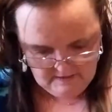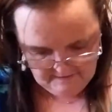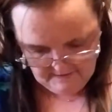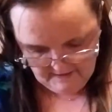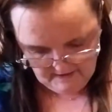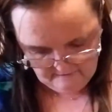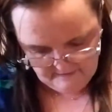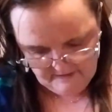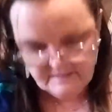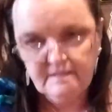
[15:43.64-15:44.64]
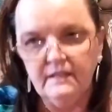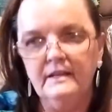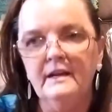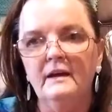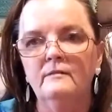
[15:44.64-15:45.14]
And they have these
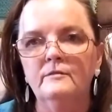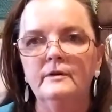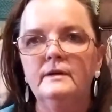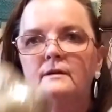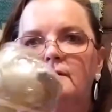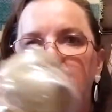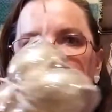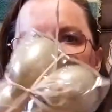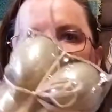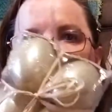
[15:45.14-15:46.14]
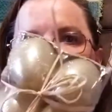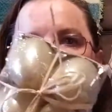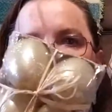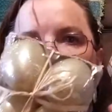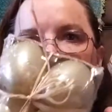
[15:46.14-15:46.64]
in every year,